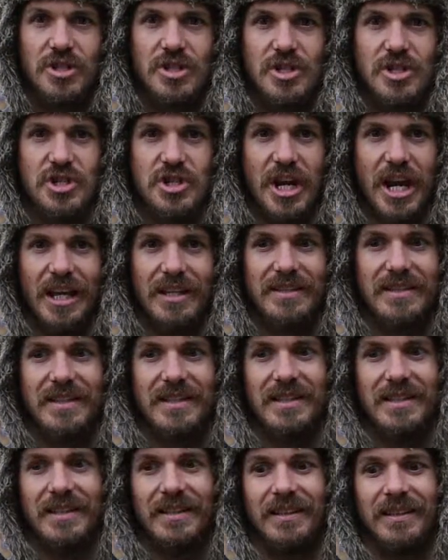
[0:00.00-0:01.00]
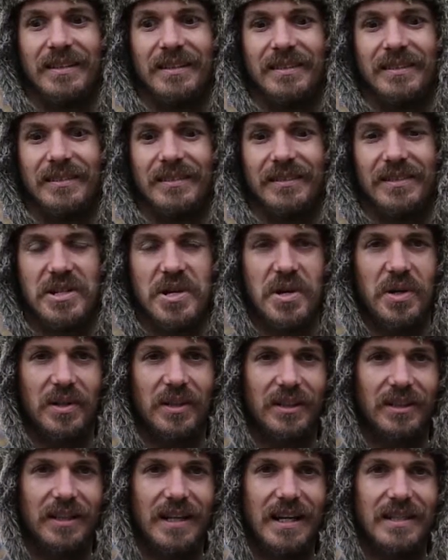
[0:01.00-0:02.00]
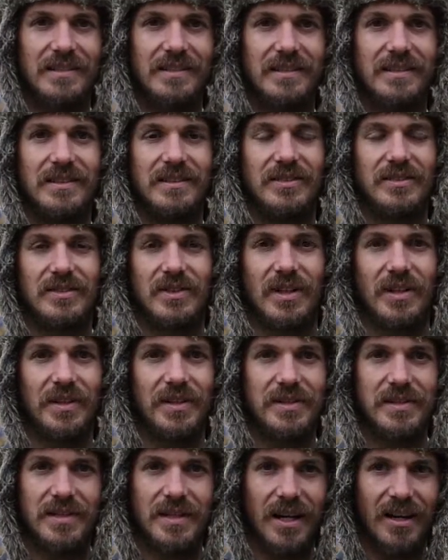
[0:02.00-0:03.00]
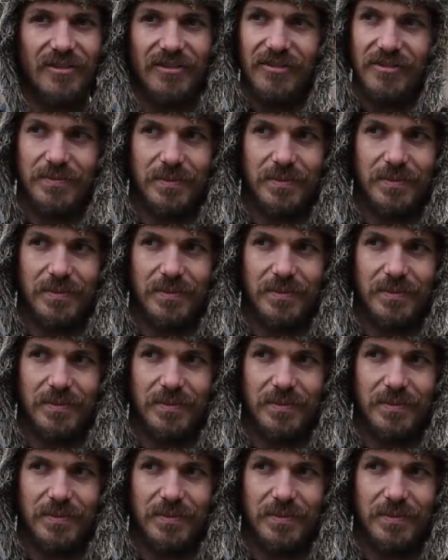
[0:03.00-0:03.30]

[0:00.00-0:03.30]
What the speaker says: chanting and yoga classes and all this stuff,